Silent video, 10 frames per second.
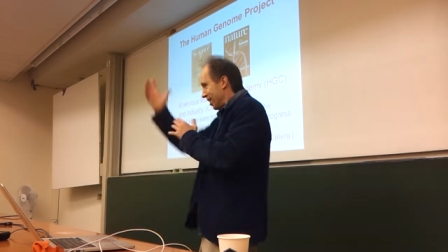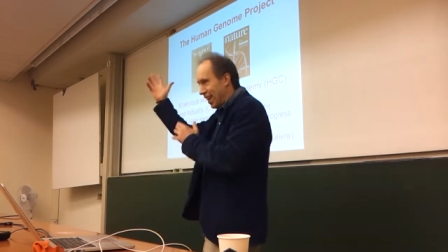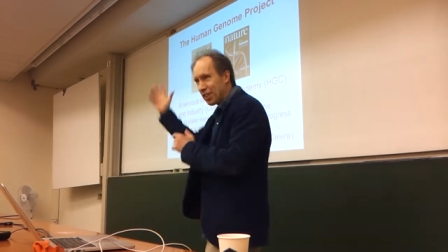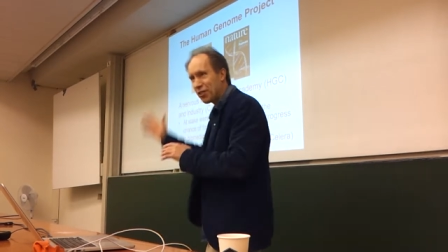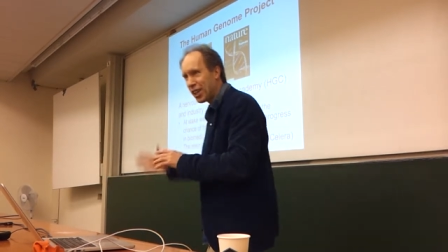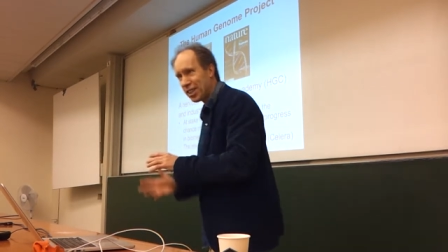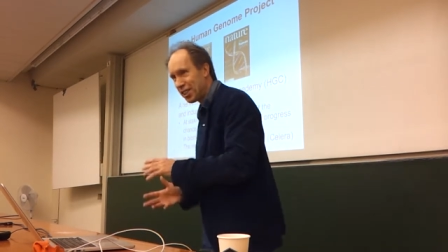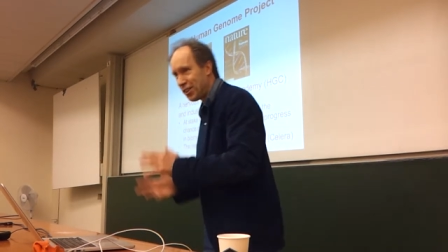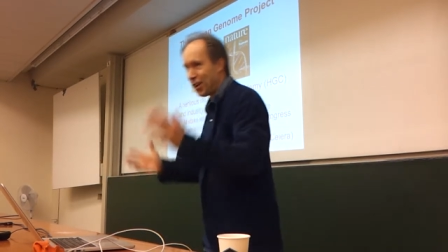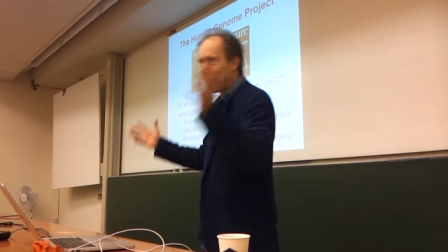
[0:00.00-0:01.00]
the guy's
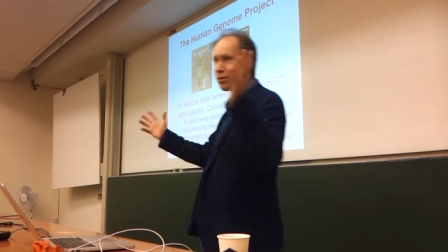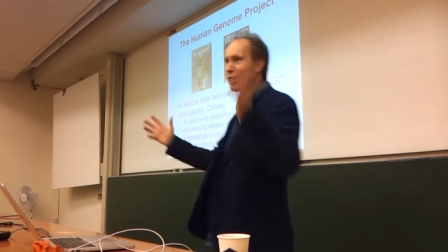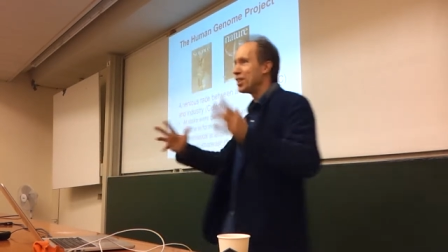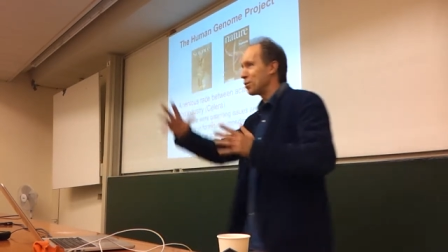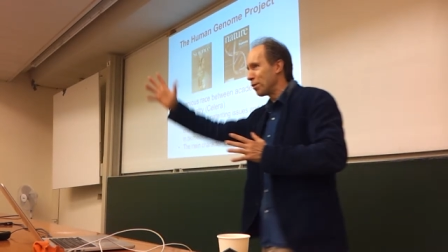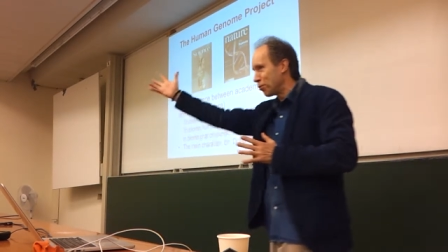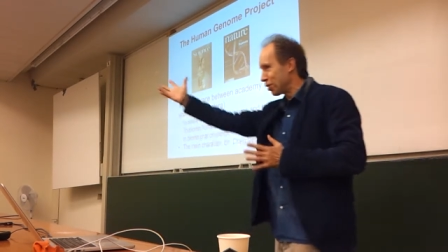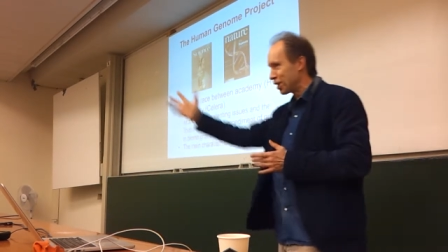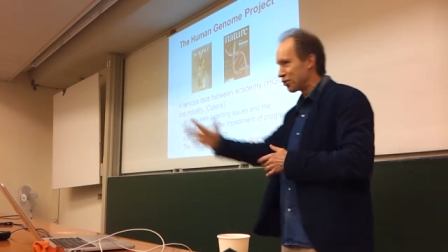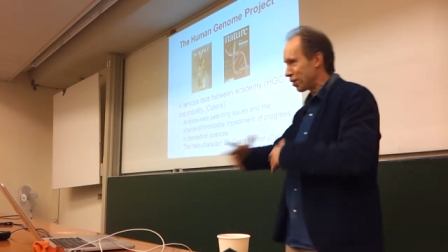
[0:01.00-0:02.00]
crazy, you know. We've seen this
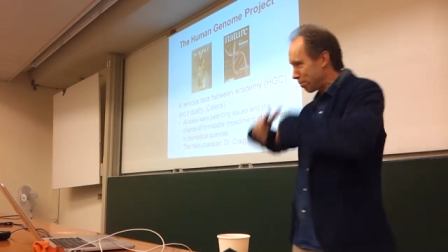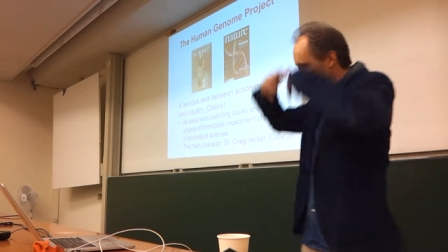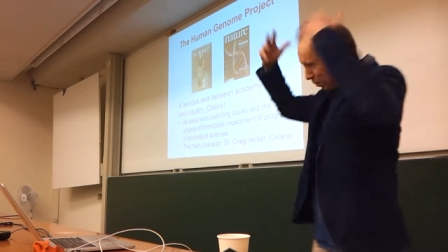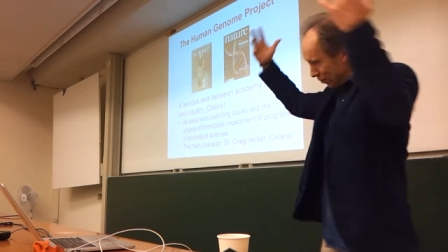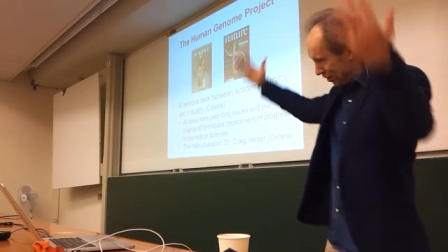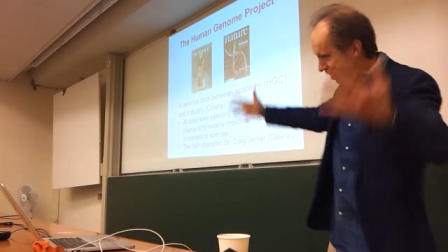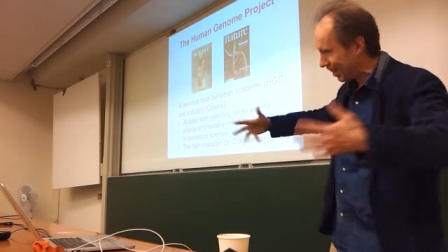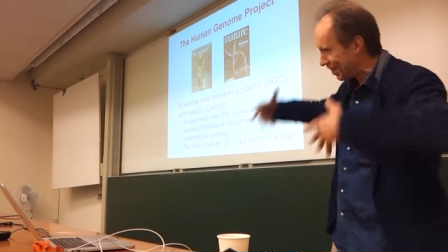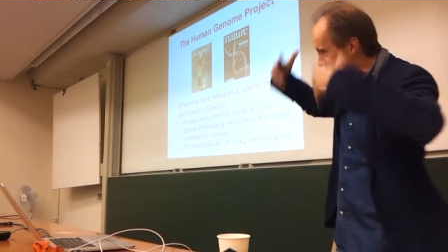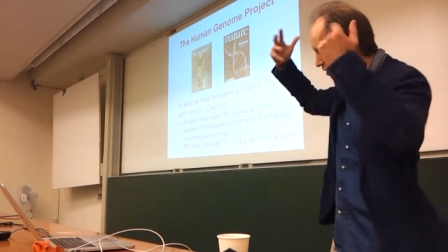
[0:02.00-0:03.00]
before in history, people with
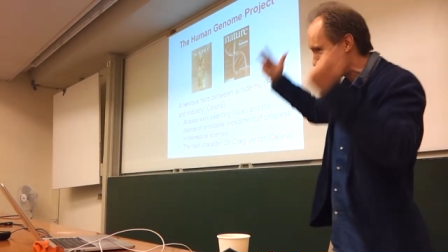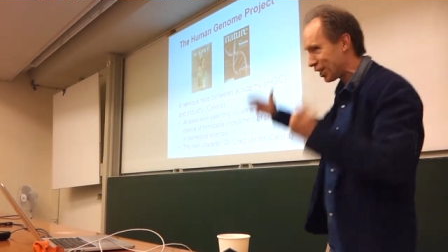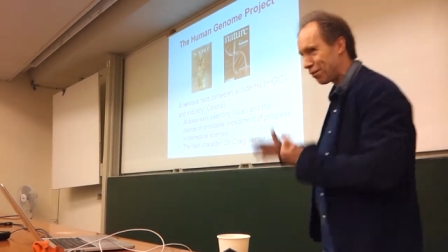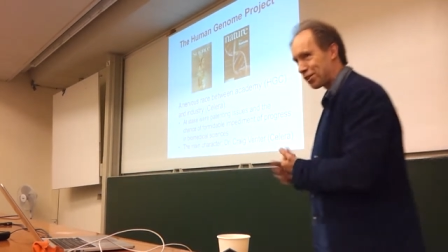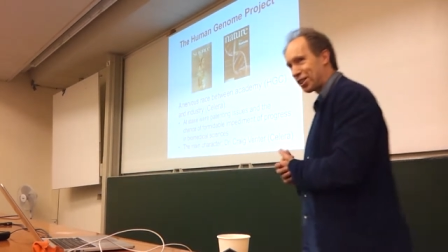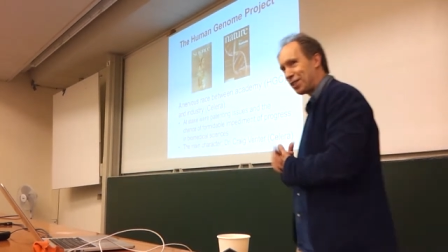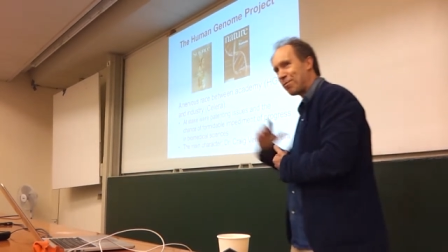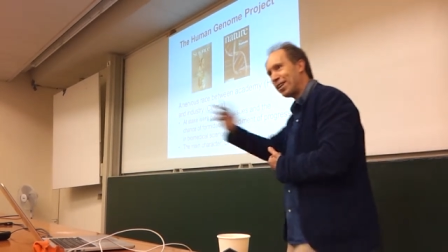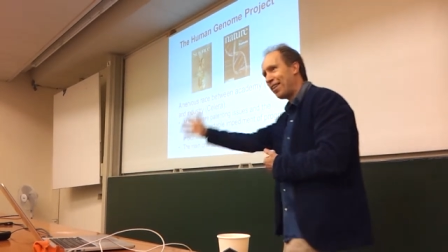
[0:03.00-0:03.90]
grandiose self-esteem.